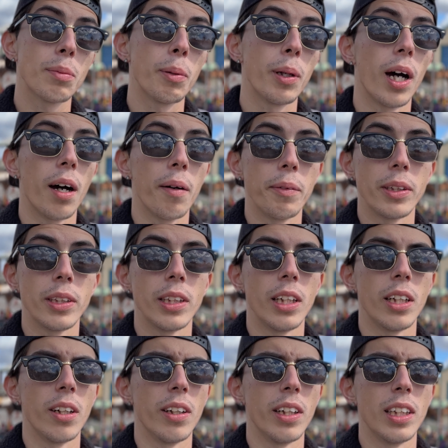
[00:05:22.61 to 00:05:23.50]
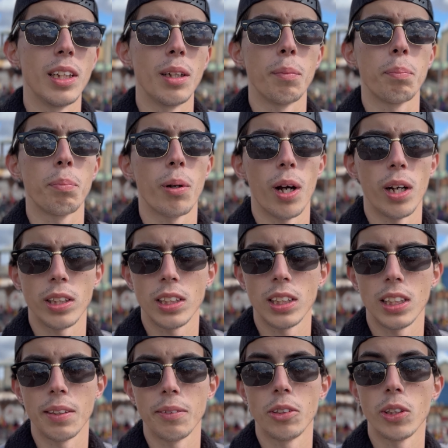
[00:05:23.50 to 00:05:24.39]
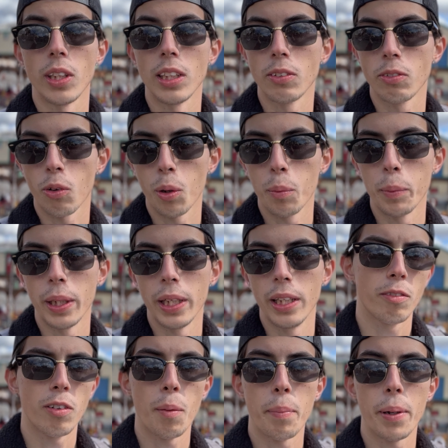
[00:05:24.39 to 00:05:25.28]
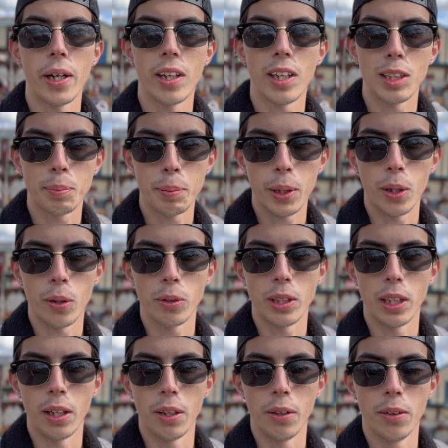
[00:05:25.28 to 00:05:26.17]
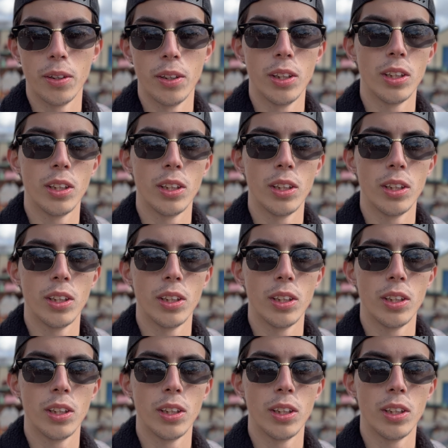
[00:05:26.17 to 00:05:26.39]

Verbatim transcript: but obviously they're in the process of transforming it from Paradise Pier Hotel